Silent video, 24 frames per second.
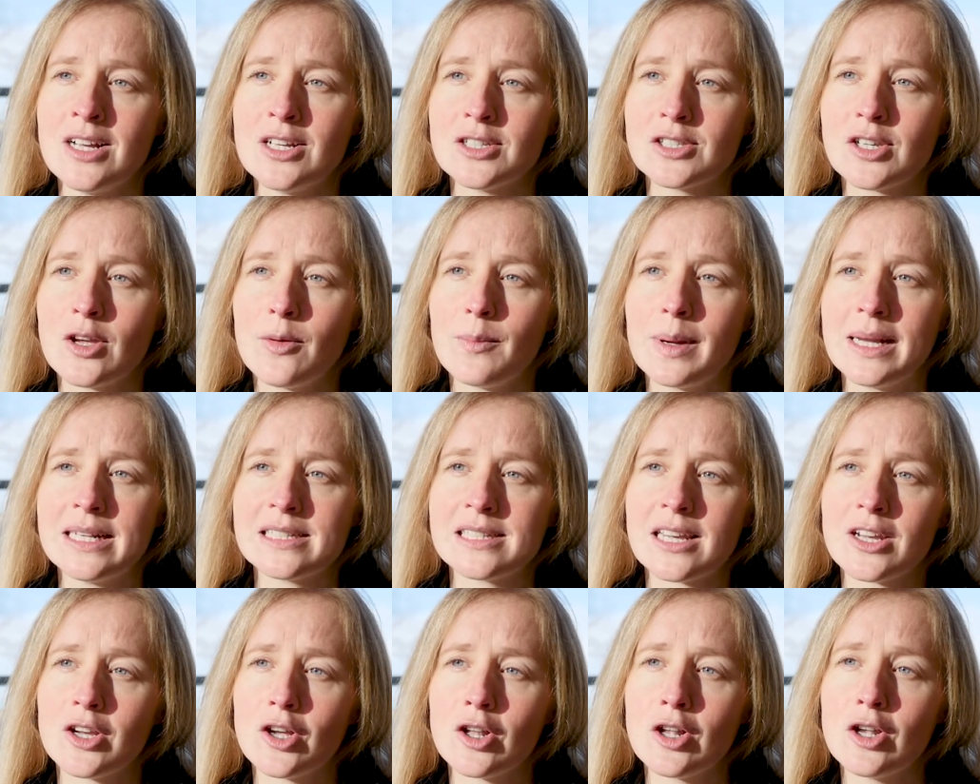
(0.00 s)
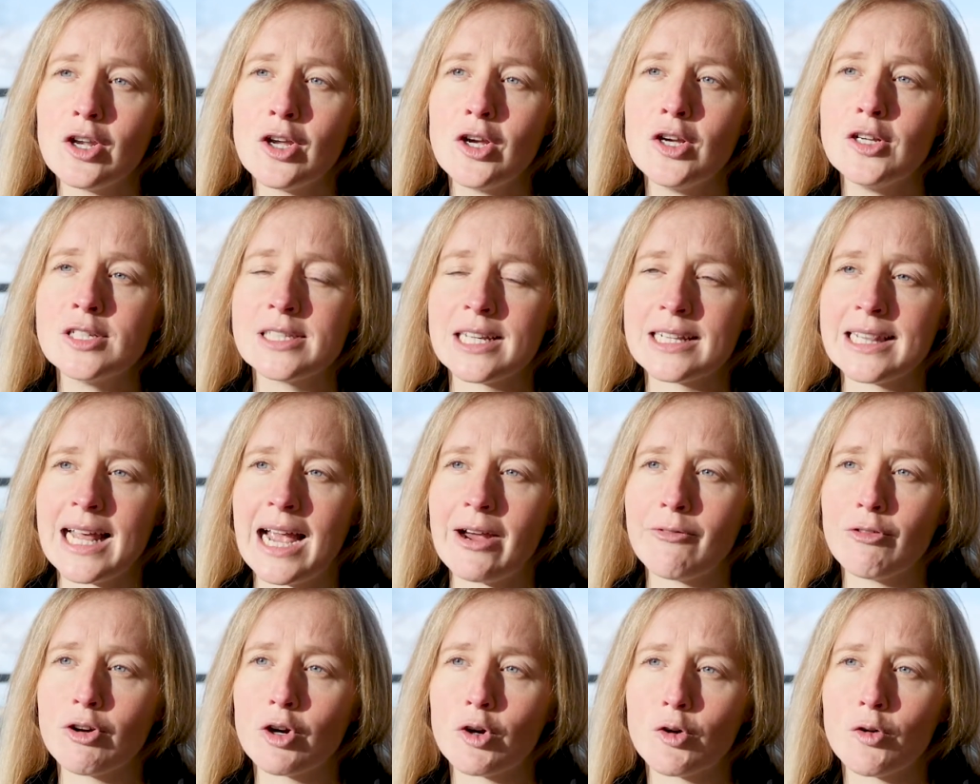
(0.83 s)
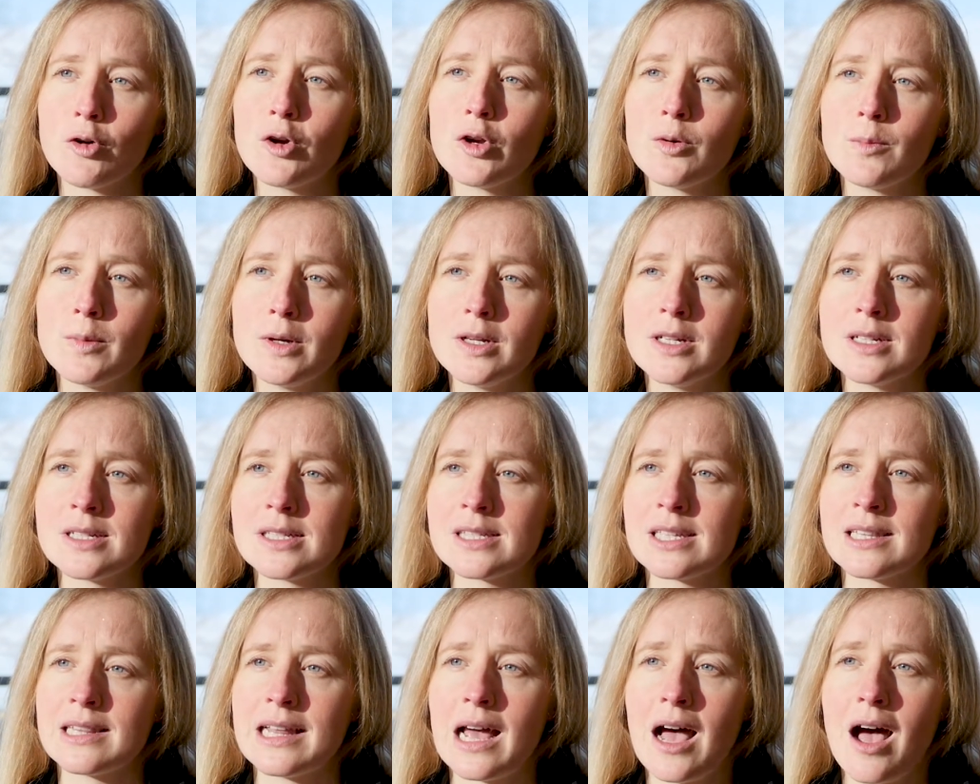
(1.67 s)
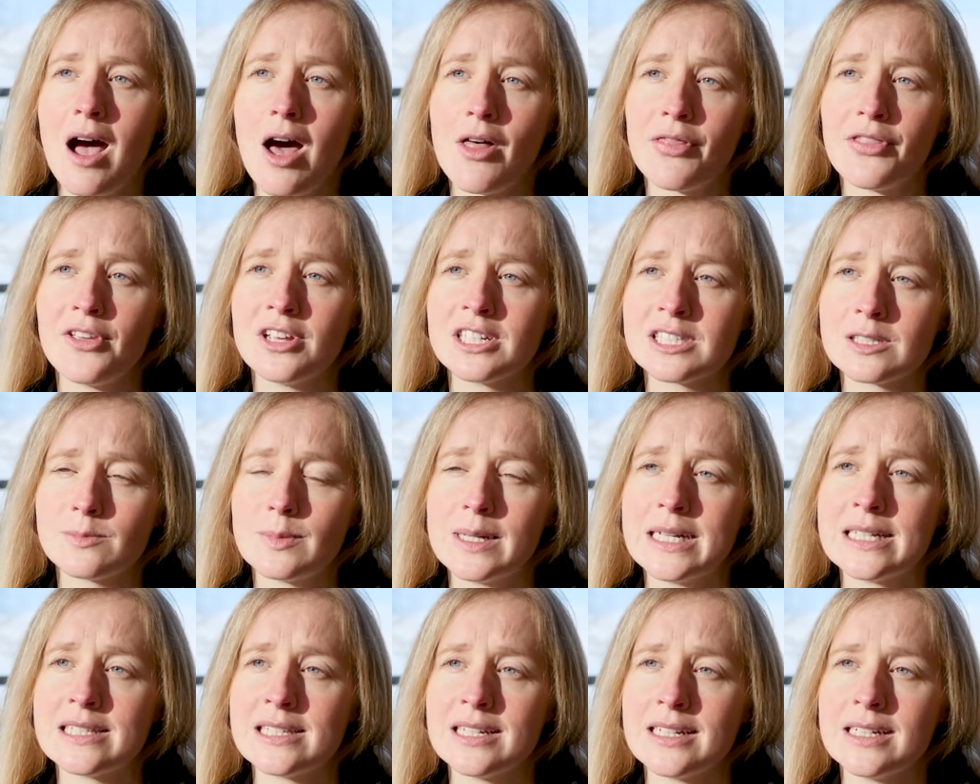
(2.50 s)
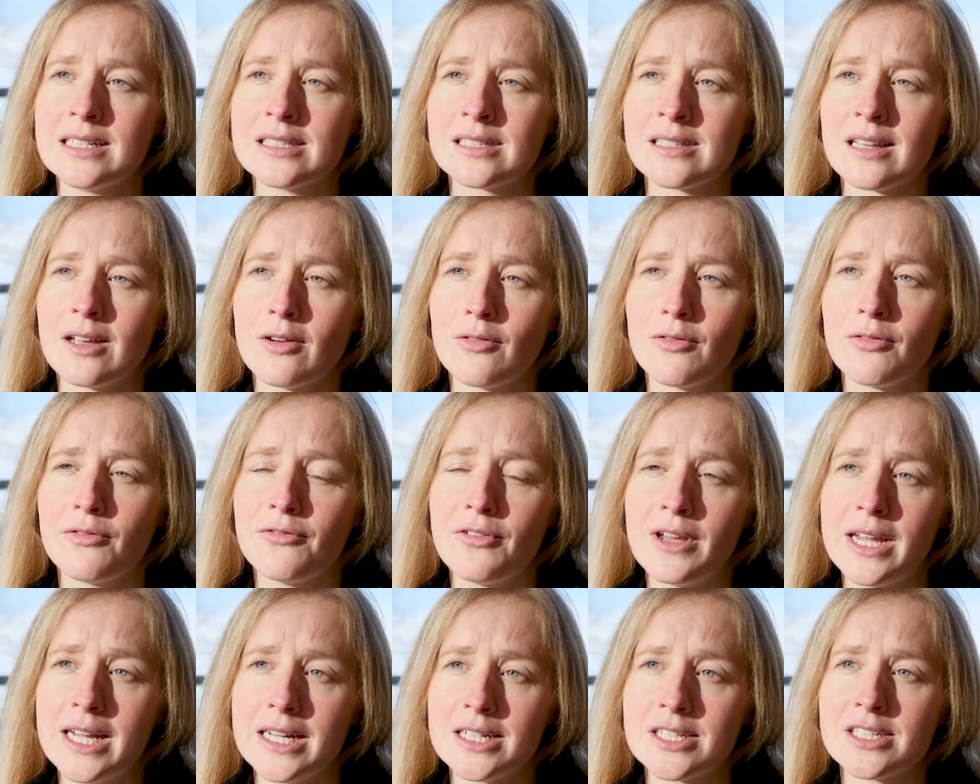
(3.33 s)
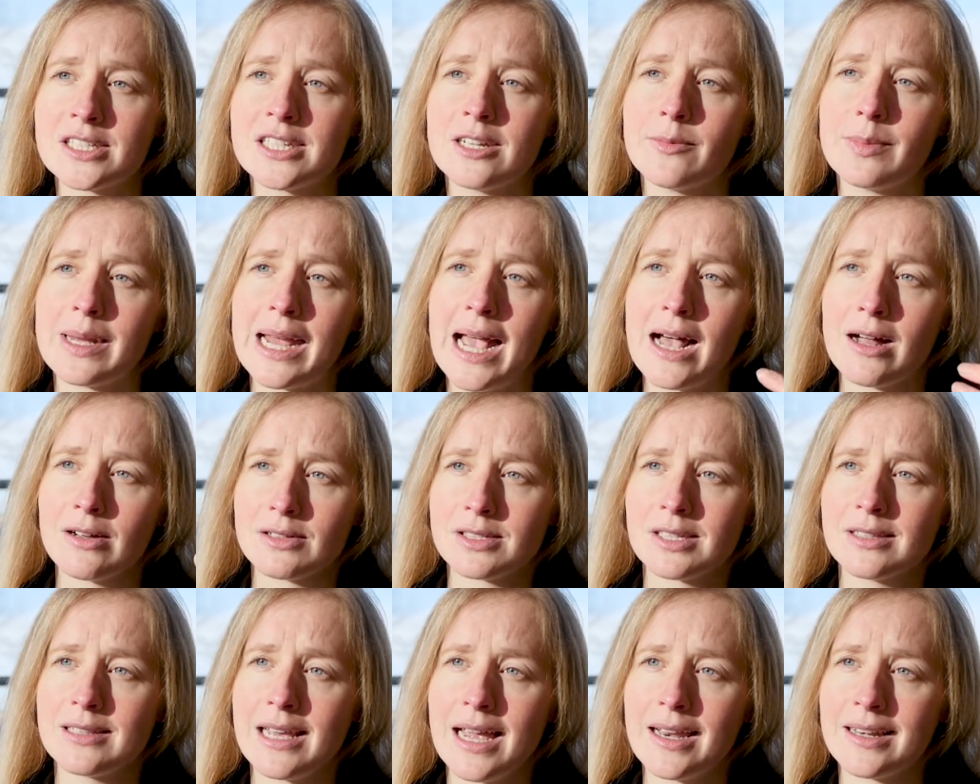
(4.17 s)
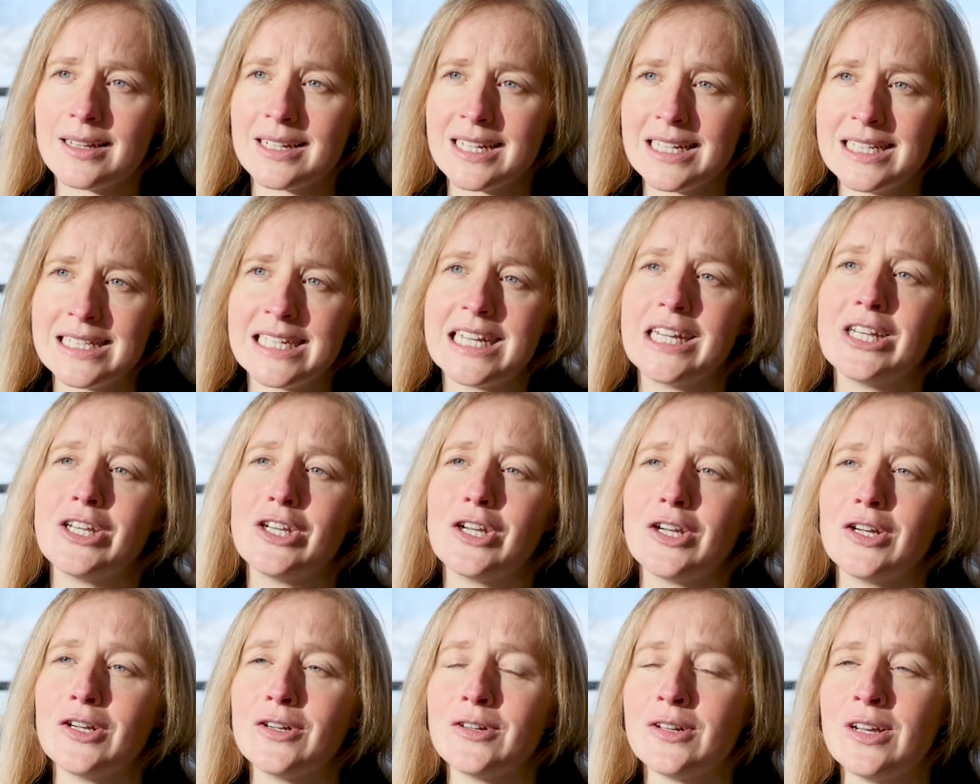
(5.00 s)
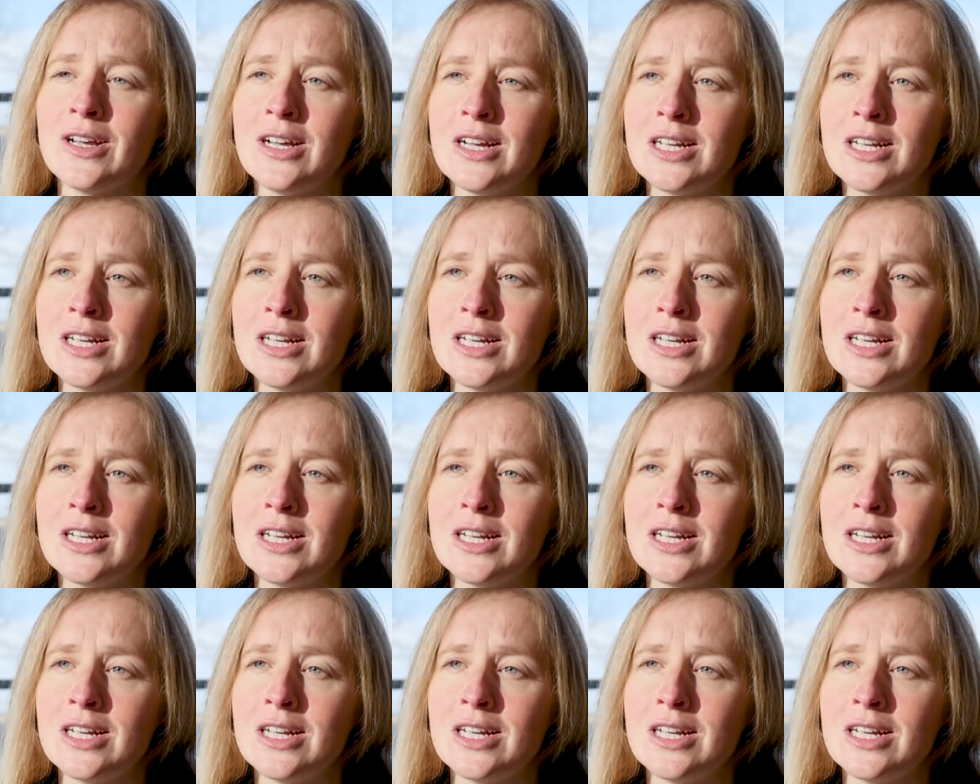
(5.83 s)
So it means that you're losing that recruitment, that other species of fish, to be able to then continue.